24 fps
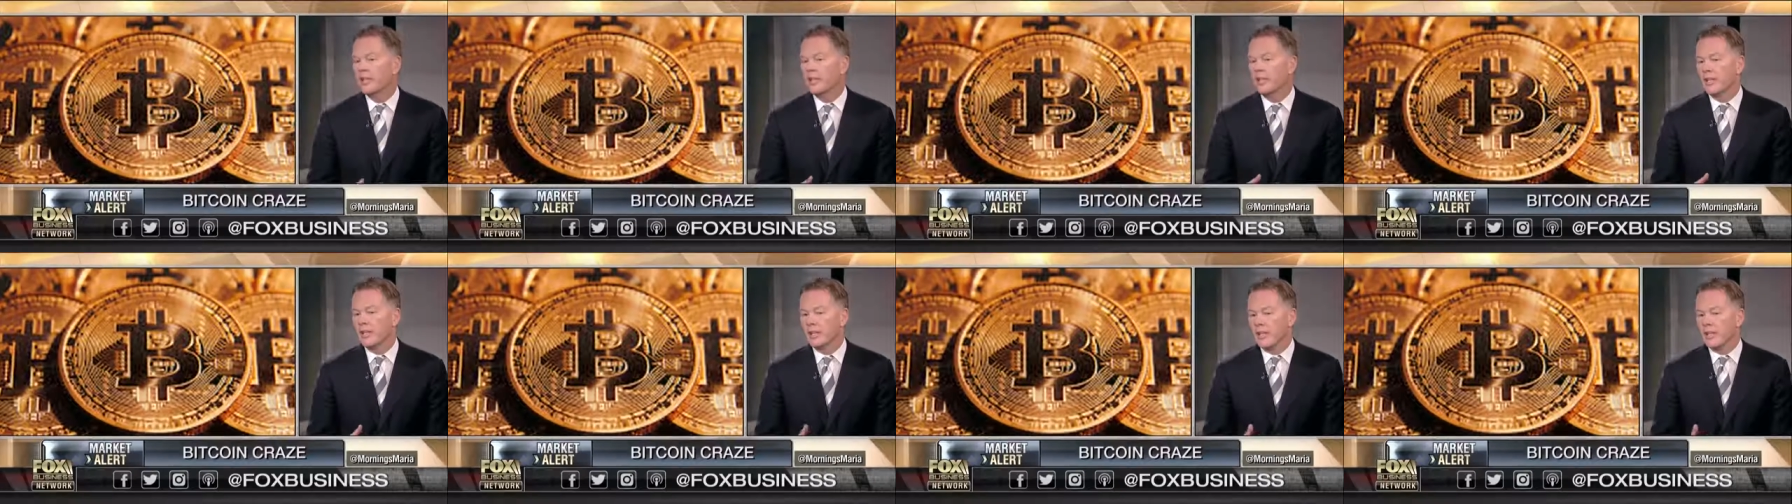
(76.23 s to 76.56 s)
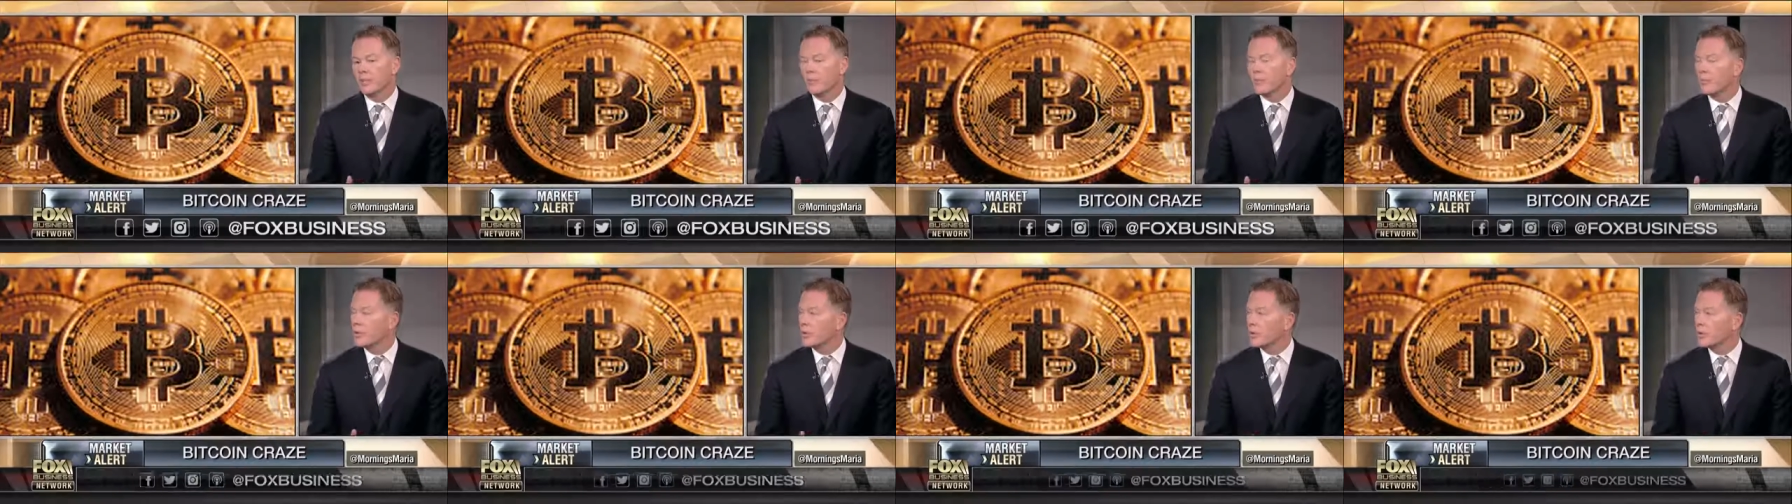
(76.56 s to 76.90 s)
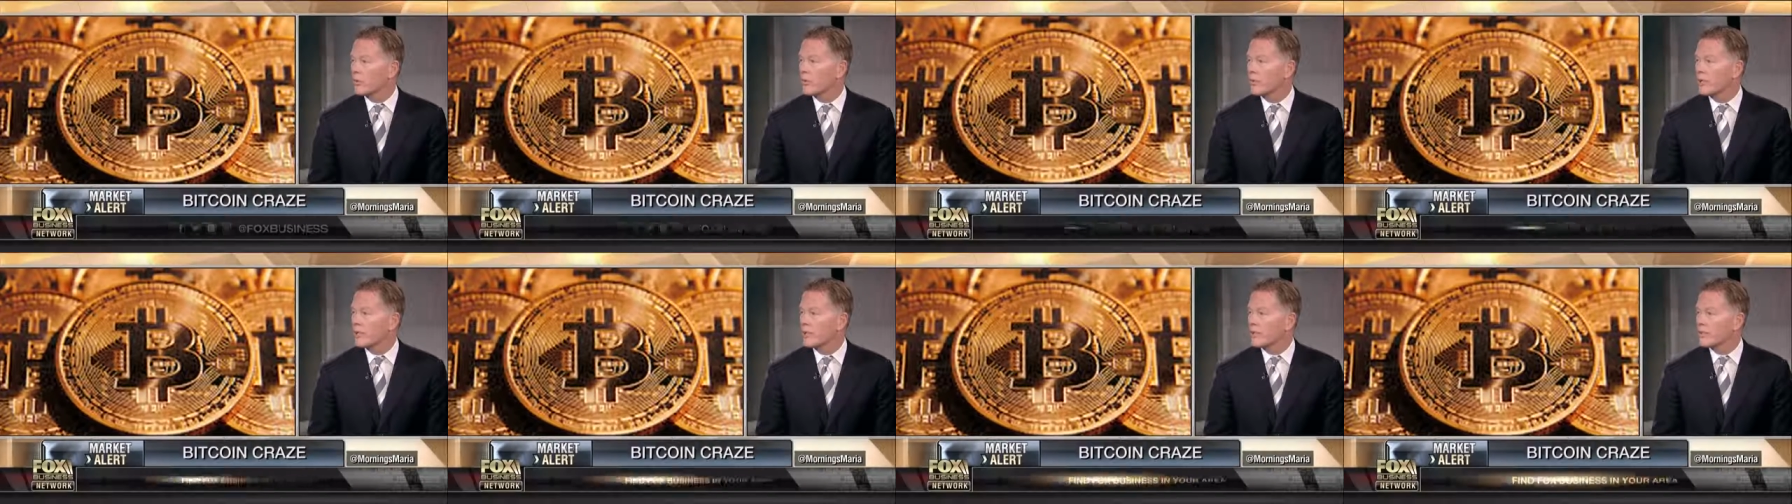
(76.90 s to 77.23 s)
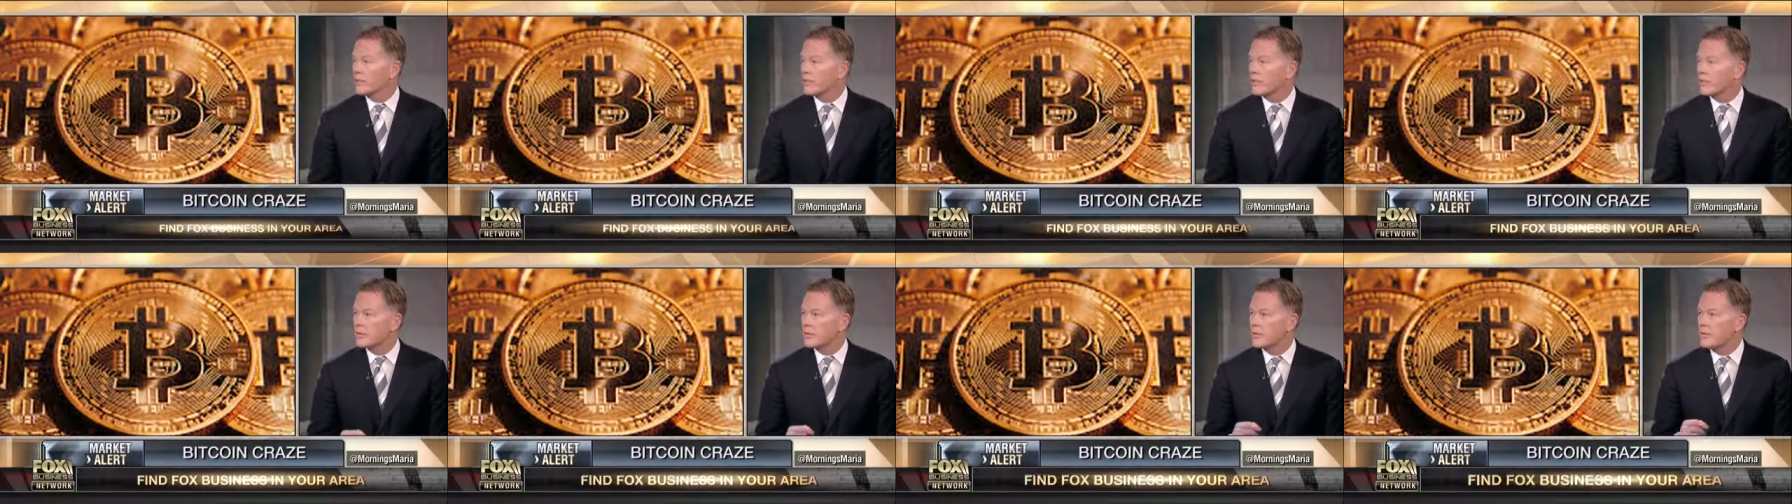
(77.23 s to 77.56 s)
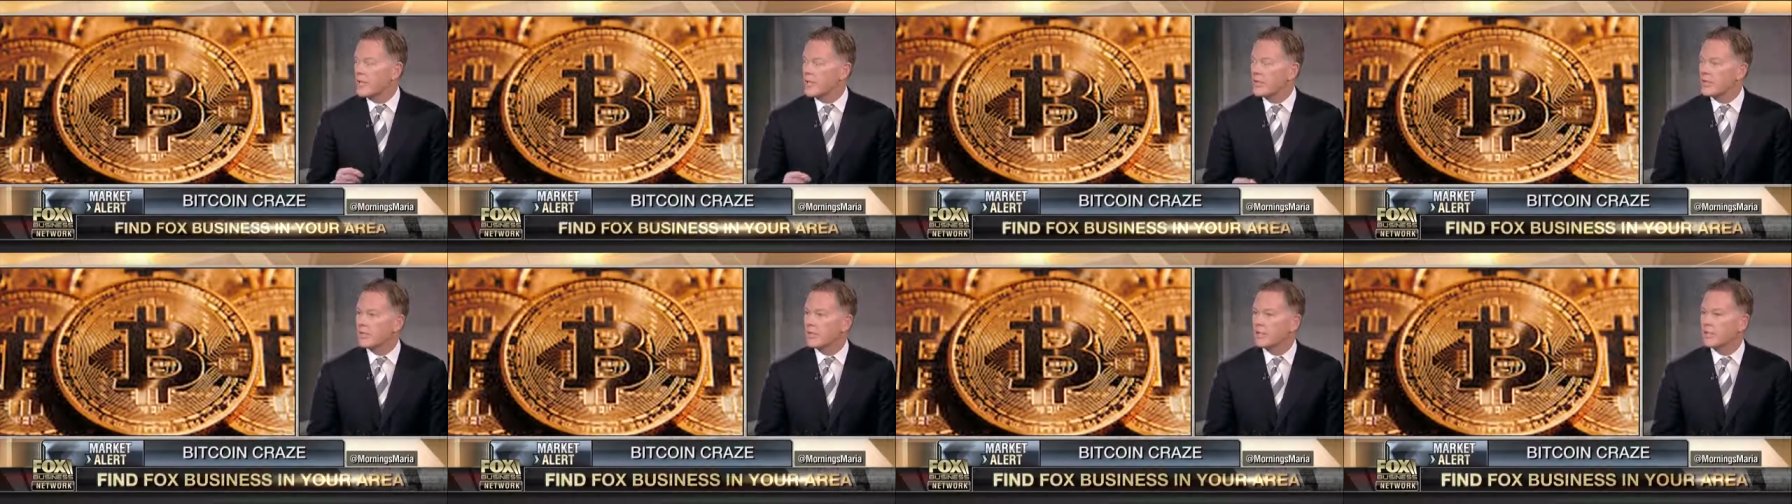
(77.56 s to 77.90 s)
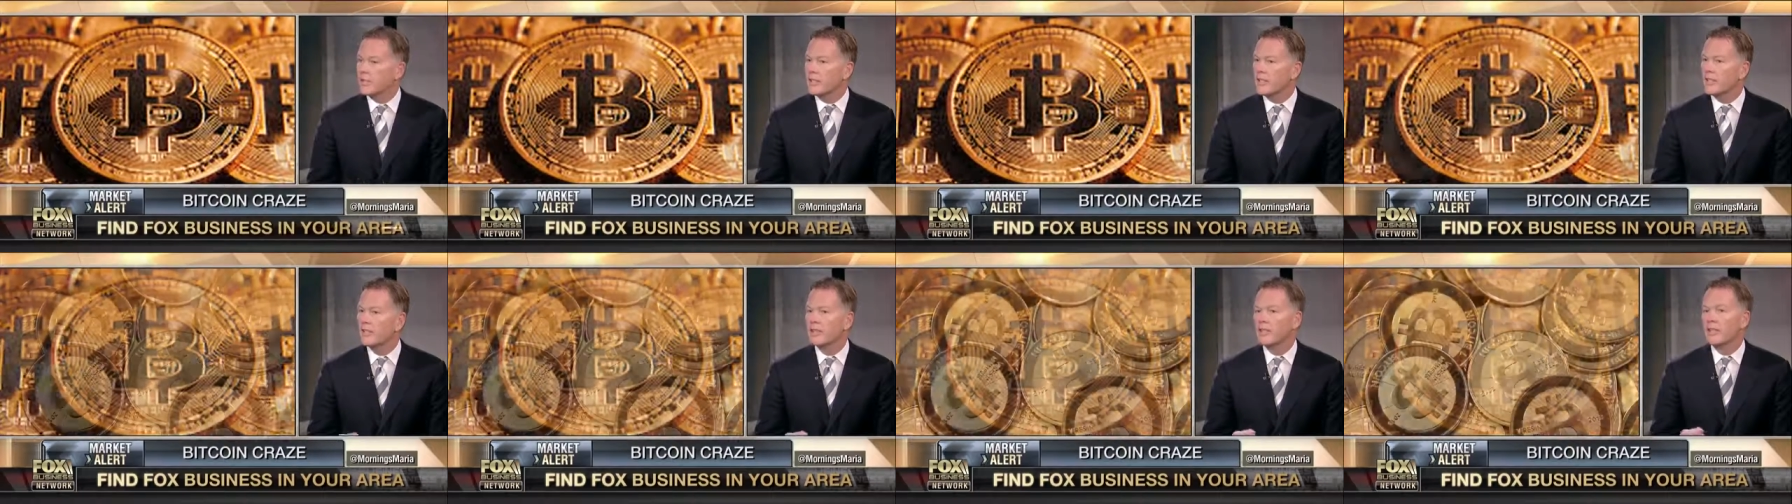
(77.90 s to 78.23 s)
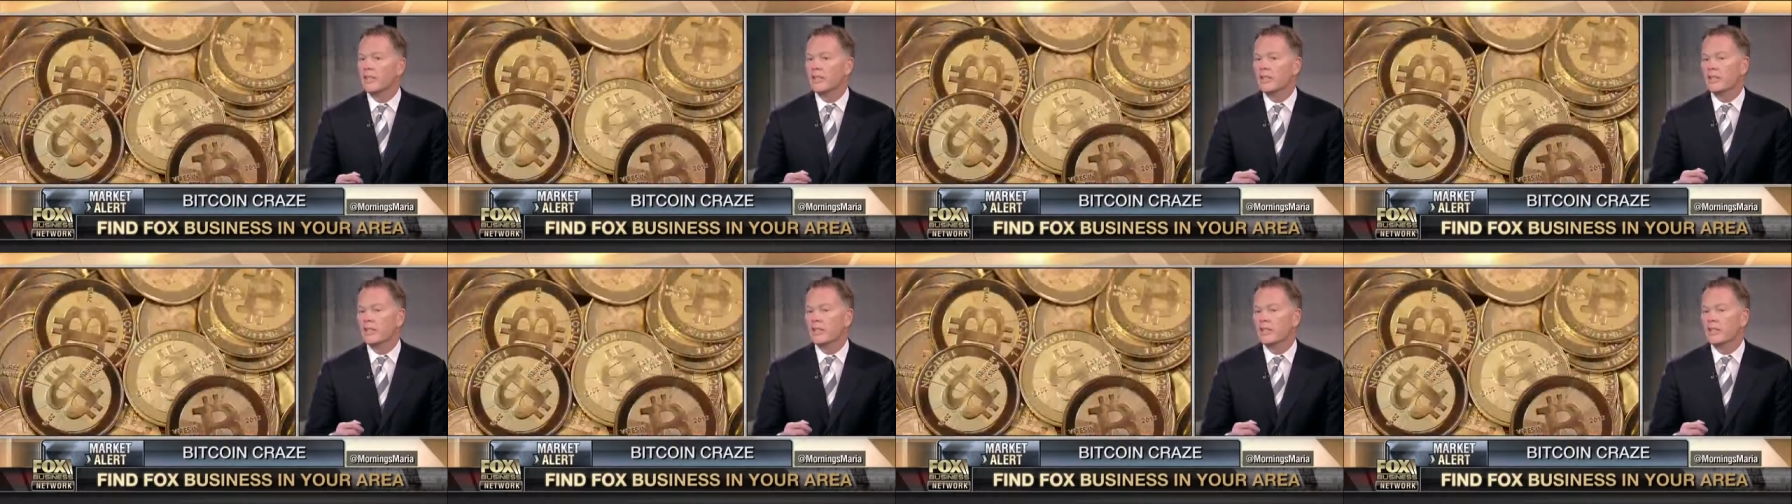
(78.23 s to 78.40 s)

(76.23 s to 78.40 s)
And that's what Bitcoin is. It's basically